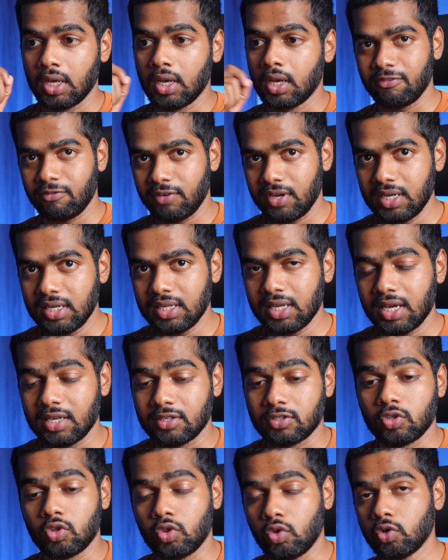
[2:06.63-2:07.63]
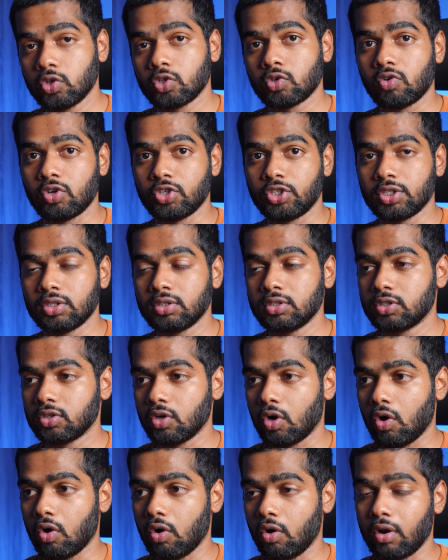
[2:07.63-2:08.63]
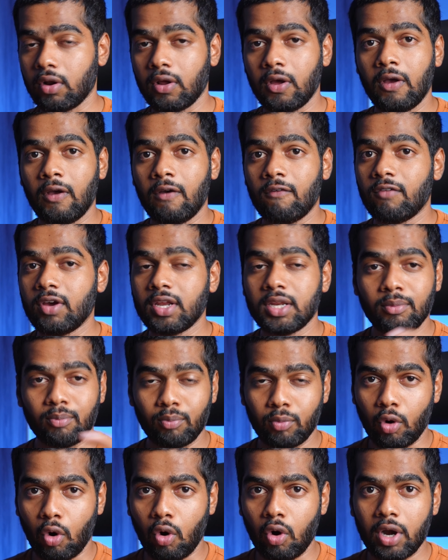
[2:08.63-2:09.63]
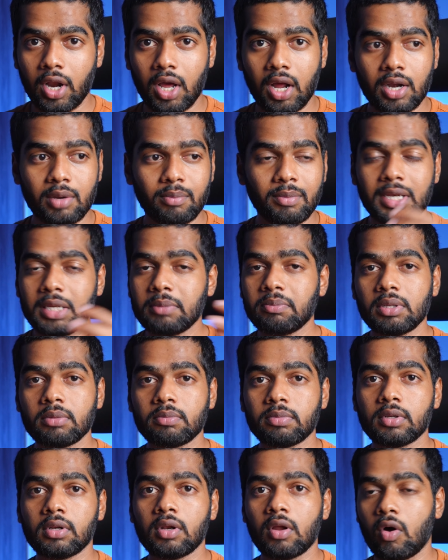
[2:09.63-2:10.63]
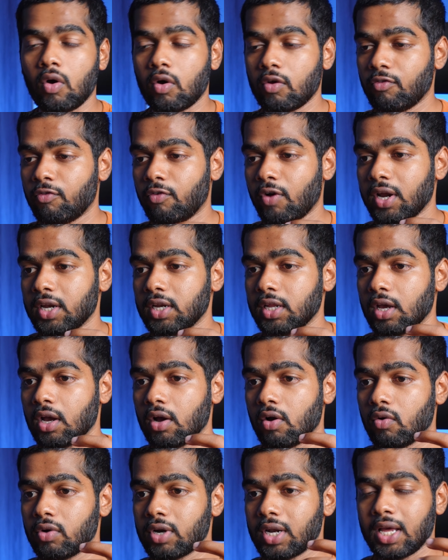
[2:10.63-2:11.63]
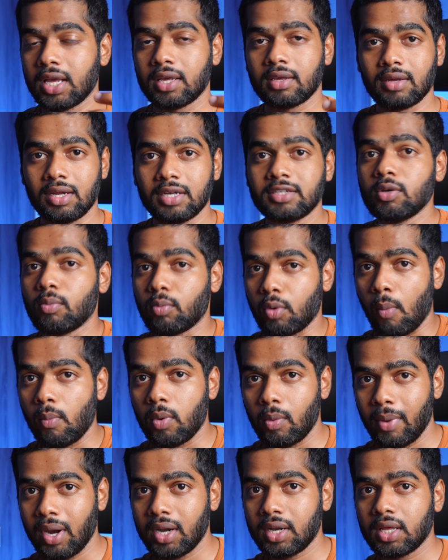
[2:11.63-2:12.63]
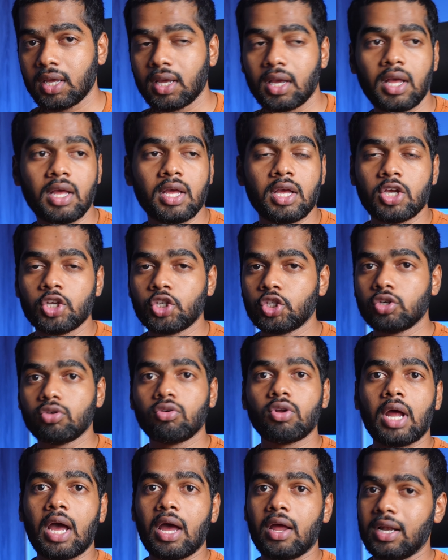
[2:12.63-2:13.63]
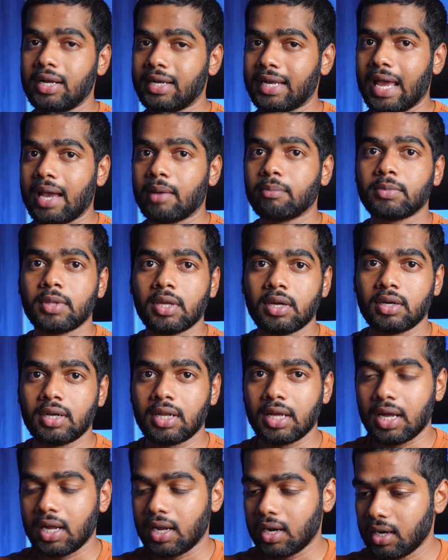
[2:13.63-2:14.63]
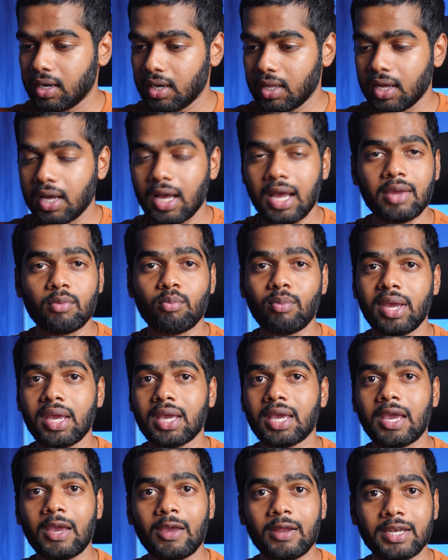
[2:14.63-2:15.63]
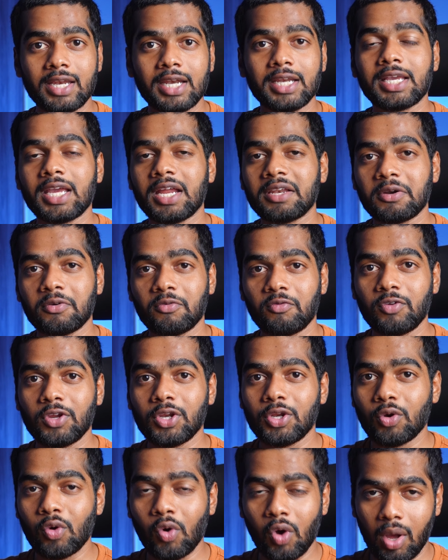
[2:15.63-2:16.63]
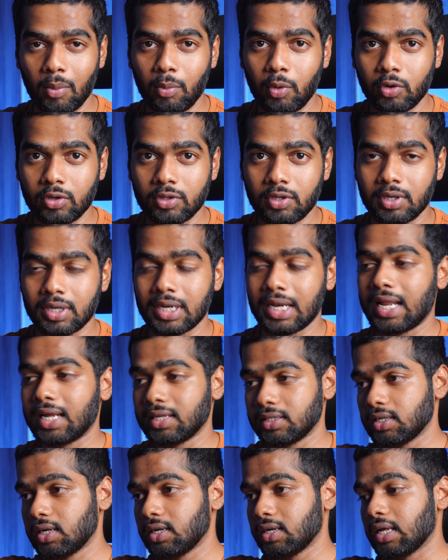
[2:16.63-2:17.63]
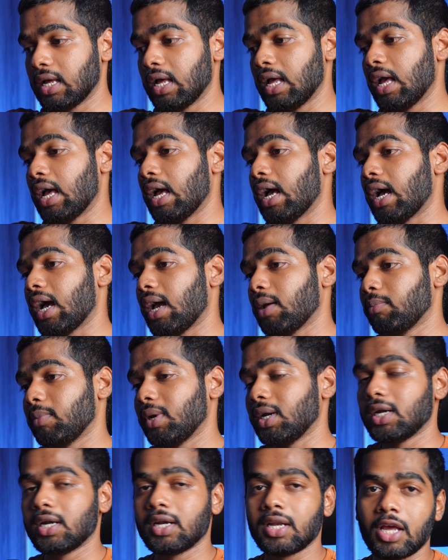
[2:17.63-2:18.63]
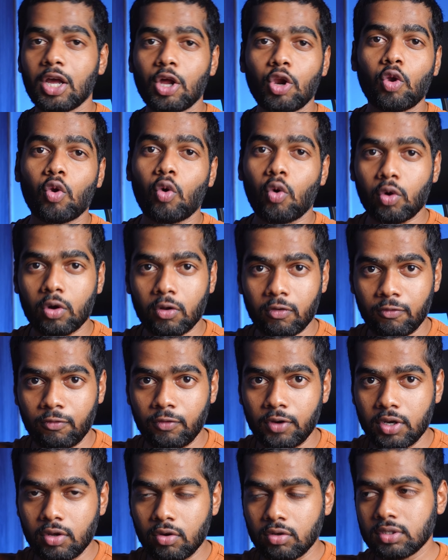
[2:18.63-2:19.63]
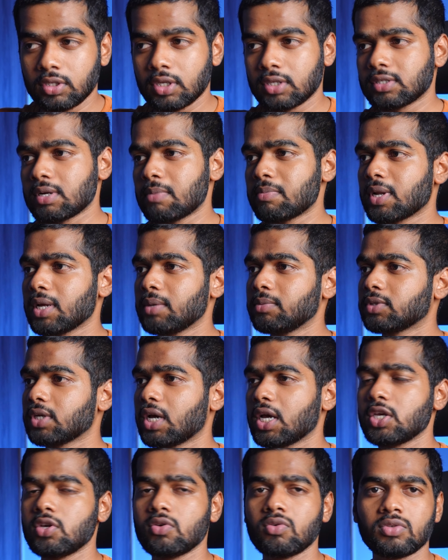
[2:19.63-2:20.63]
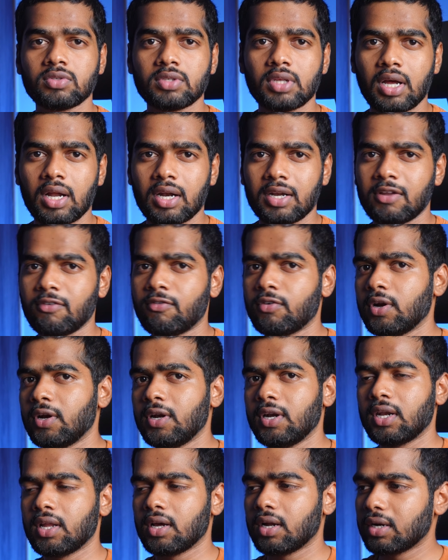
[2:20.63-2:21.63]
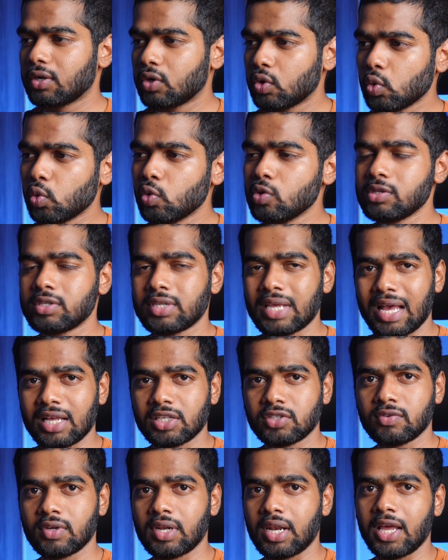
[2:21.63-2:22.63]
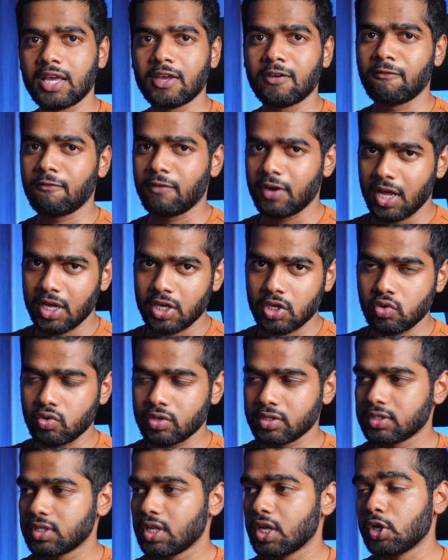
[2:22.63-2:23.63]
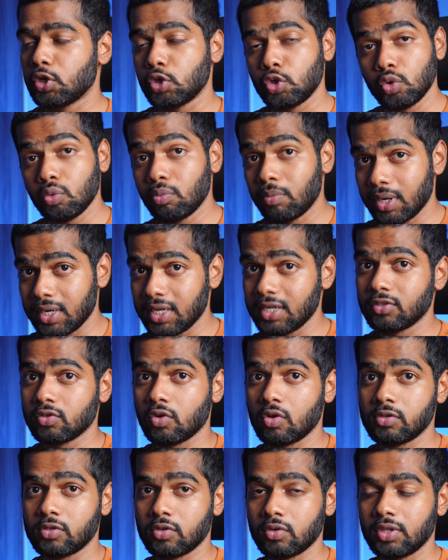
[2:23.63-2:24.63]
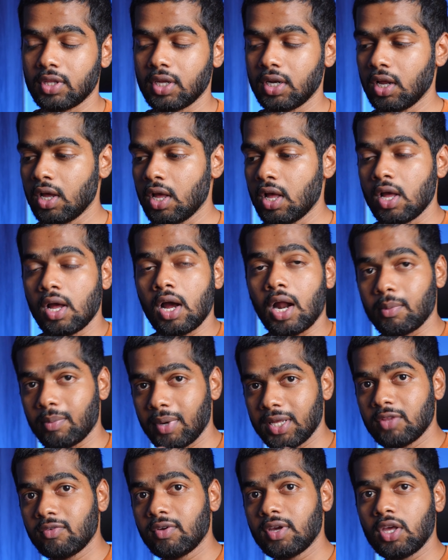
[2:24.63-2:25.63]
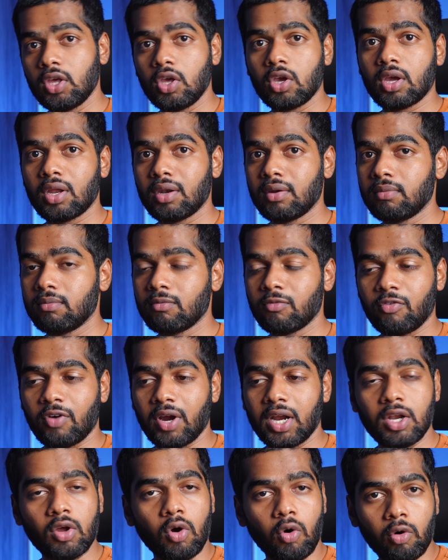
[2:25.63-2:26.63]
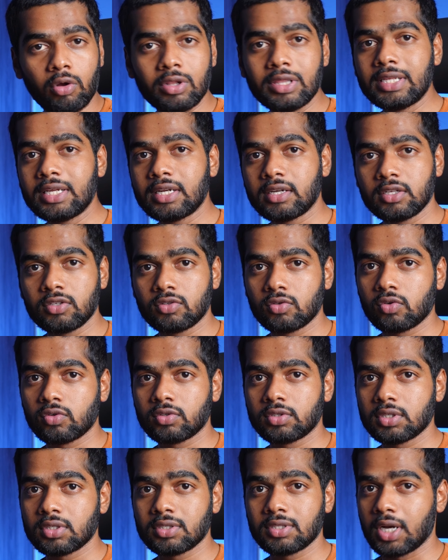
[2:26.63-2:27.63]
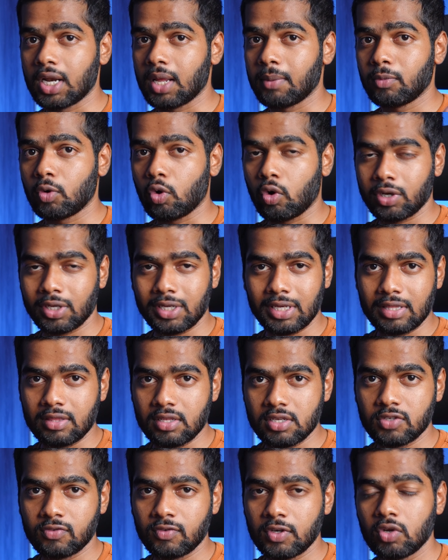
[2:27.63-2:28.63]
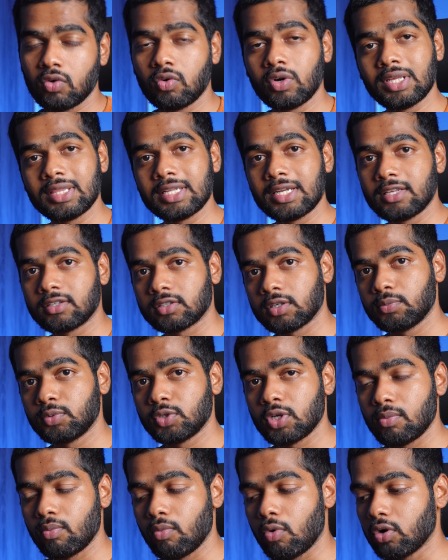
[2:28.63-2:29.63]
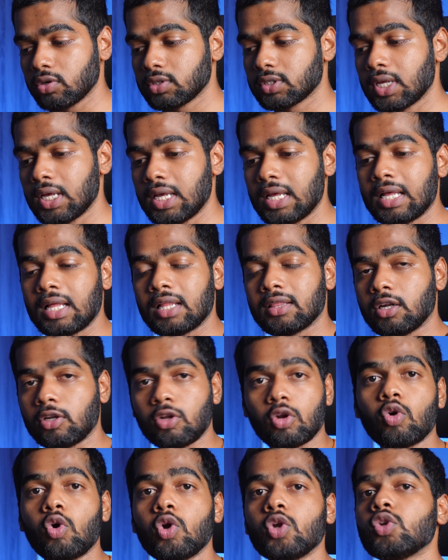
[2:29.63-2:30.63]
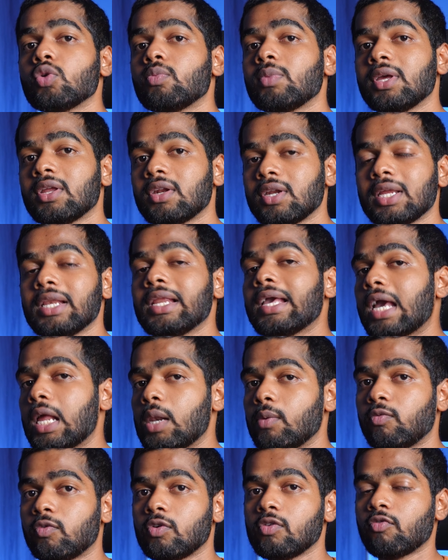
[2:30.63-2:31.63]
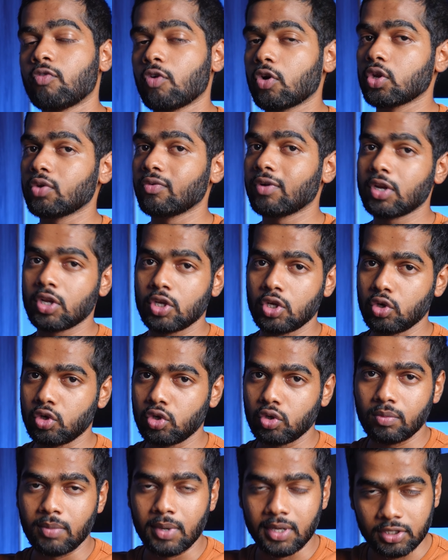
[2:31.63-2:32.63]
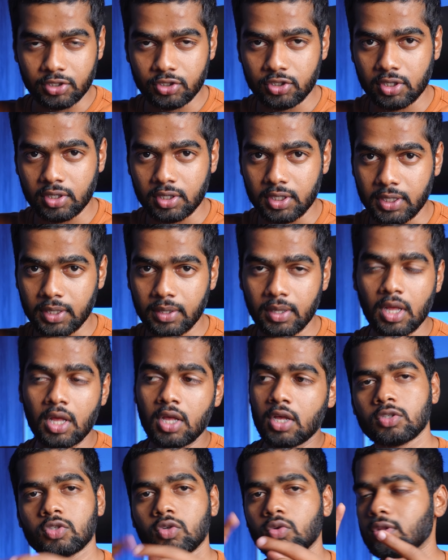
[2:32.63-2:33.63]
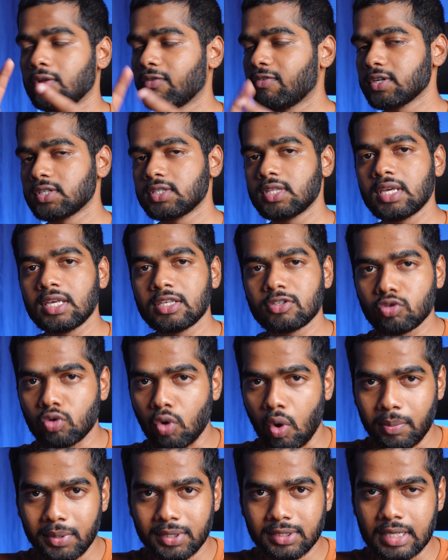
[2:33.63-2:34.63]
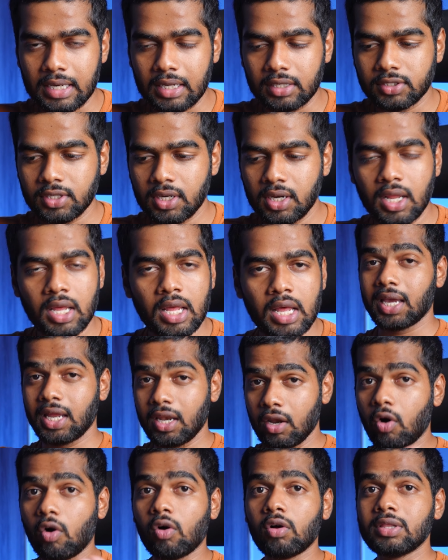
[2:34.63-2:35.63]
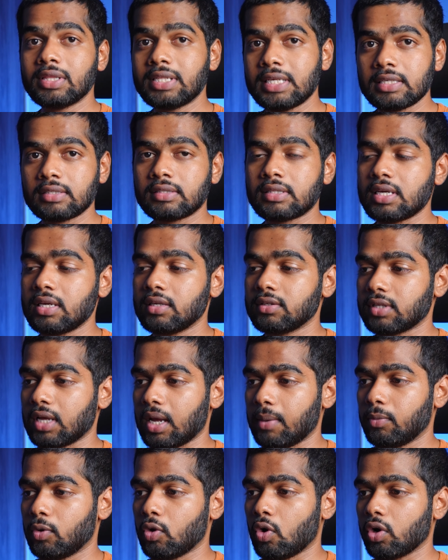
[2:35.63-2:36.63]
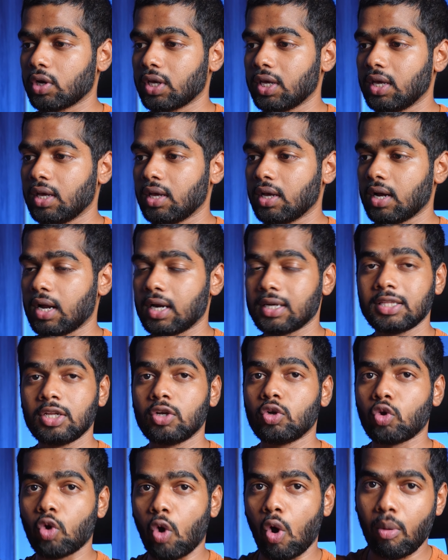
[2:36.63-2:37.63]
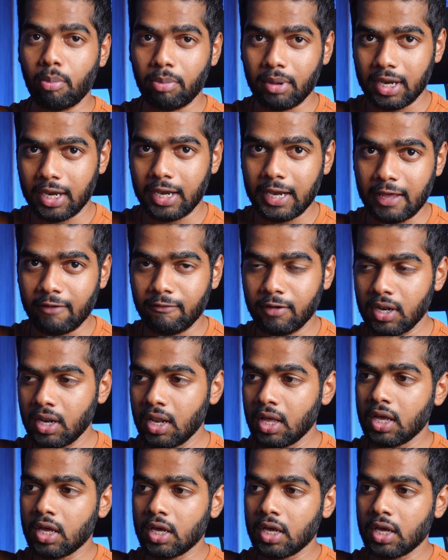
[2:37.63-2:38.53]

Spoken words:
If in case those questions are very broad and many people are finding out like it's a problematic, sure, I'll tap that and I make a dedicated video about that. Like that I made it a lot of videos. Sometimes I use different tools as well, like vidIQ is there, TubeBuddy is also there. And by the way, you can find all the resources that I'm talking in this video in the description box that are going to be really helpful for your YouTube journey. So the first thing is topic selection. Again, all these things I'm talking at the top level.